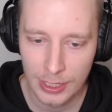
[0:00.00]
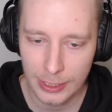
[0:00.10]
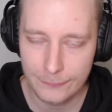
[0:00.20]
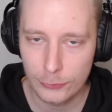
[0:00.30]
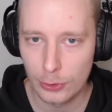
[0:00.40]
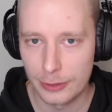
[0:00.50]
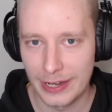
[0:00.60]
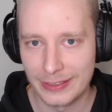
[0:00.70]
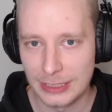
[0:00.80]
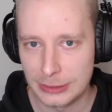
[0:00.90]
If you are
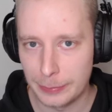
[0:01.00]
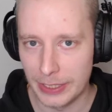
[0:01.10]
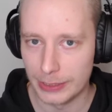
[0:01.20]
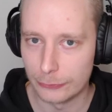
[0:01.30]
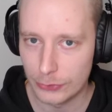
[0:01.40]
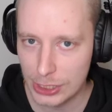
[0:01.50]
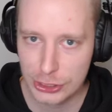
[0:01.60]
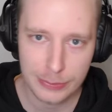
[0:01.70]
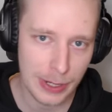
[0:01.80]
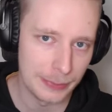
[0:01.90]
anticipating a
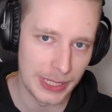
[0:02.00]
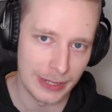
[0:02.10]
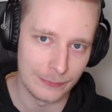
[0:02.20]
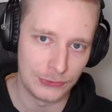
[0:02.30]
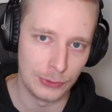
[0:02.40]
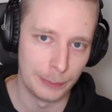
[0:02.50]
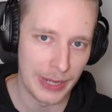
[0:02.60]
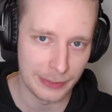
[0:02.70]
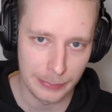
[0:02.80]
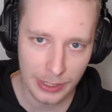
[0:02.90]
rush, maybe they have
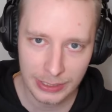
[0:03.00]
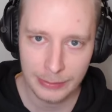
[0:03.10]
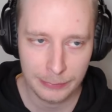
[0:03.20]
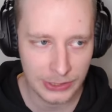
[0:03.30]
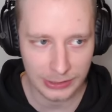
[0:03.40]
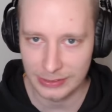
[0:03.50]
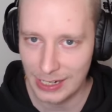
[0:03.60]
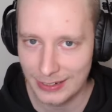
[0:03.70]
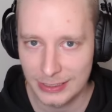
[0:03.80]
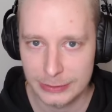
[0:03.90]
bad money, tech
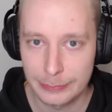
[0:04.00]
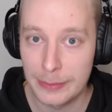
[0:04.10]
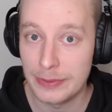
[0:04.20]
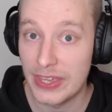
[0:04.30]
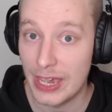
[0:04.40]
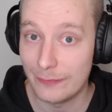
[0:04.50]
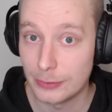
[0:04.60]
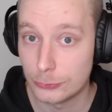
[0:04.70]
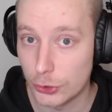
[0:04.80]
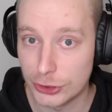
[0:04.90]
9s, maybe they
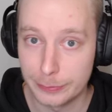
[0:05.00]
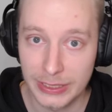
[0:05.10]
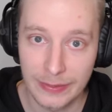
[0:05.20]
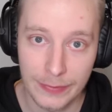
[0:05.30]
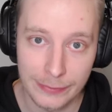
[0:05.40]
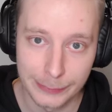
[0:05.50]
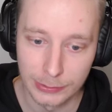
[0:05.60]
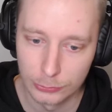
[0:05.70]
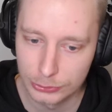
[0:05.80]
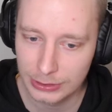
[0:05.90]
haven't rushed B and they've been
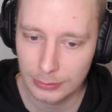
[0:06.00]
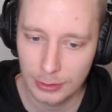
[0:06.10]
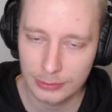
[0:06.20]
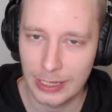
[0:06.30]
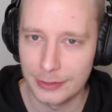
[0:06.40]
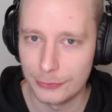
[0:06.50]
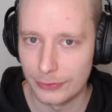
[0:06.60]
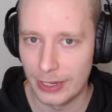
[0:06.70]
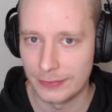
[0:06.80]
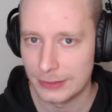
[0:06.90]
losing a lot and you're
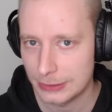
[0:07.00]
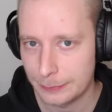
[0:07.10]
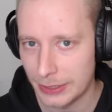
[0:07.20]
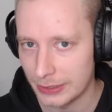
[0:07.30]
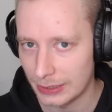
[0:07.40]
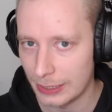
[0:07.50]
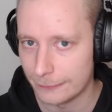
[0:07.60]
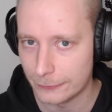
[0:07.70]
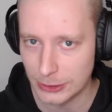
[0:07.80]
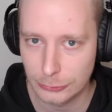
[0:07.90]
anticipating a
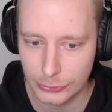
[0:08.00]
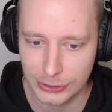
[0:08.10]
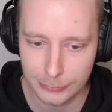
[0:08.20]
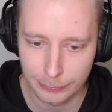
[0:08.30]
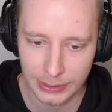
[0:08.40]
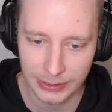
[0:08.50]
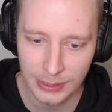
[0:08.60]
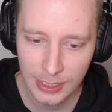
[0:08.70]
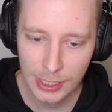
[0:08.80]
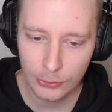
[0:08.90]
frustration play,
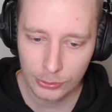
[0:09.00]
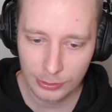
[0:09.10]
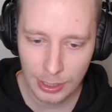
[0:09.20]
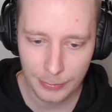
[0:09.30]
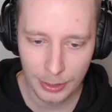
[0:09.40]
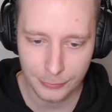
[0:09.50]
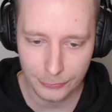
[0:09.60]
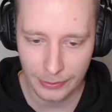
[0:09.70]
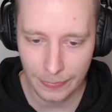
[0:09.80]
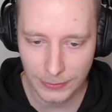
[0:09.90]
you can come
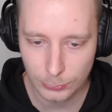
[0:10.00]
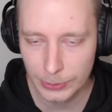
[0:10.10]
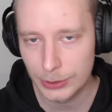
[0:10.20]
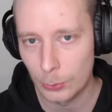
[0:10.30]
underneath this window